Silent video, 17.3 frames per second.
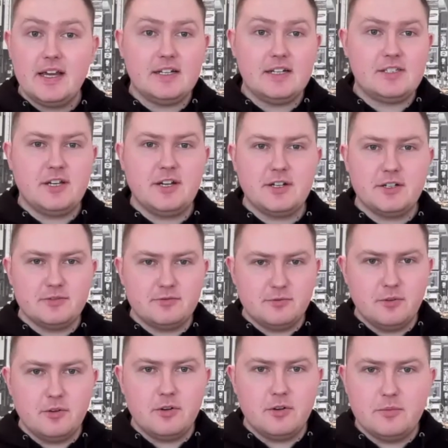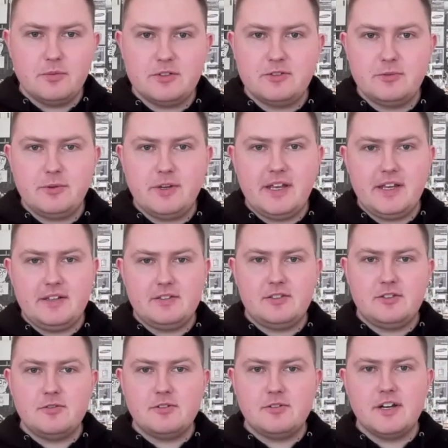tug of war between
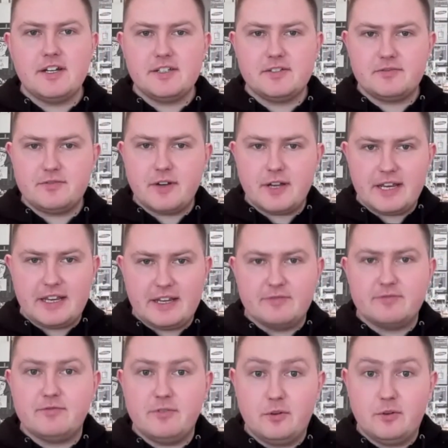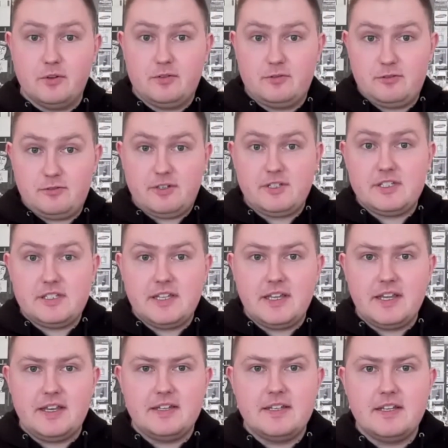two guys fighting for
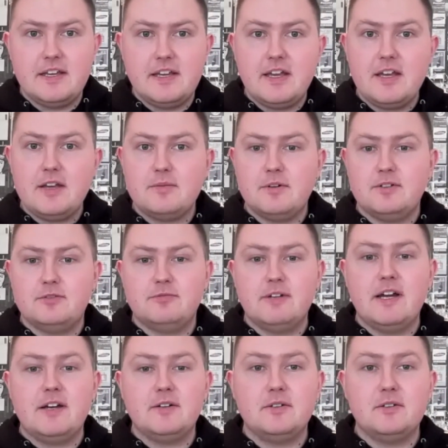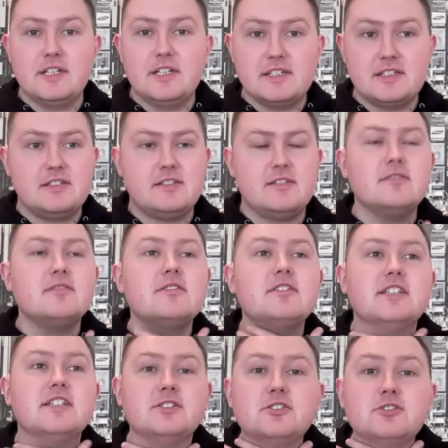Christine, while Raoul is
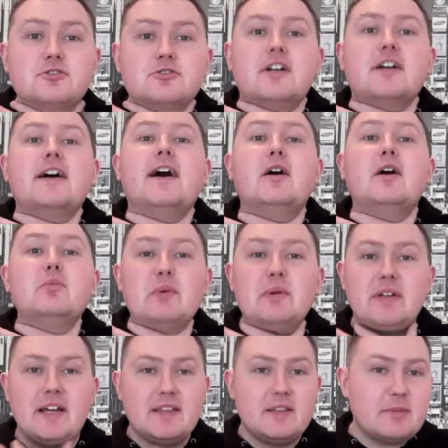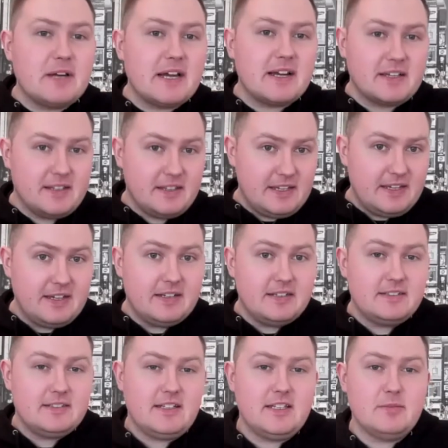kind of strung up at the back of
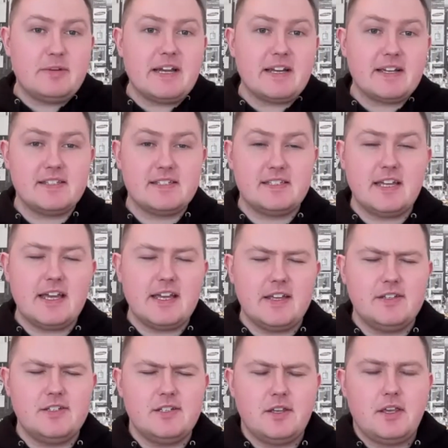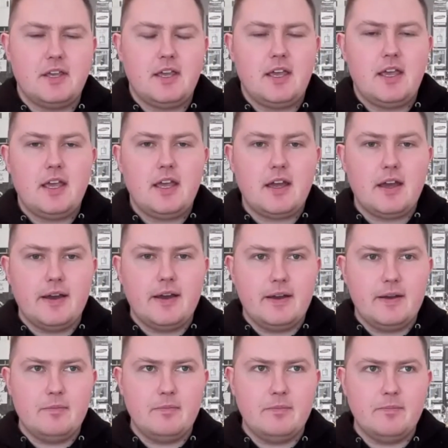the stage.
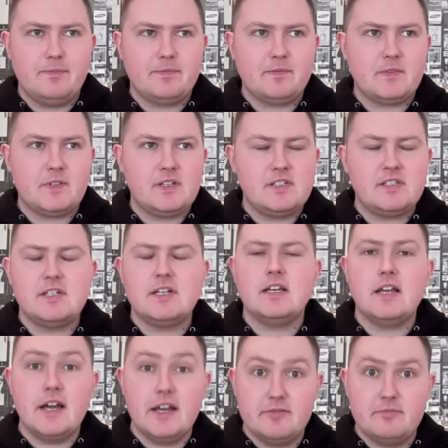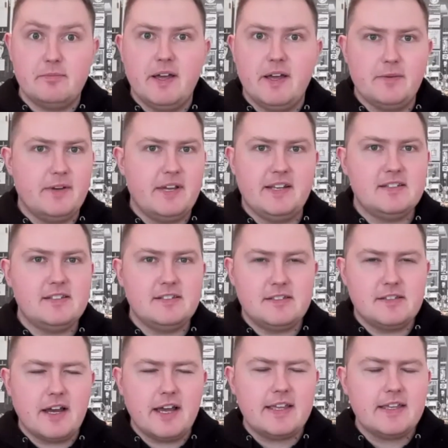He's still alive, by the way. He
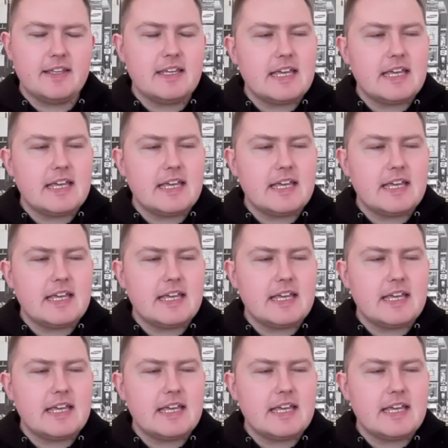doesn't die.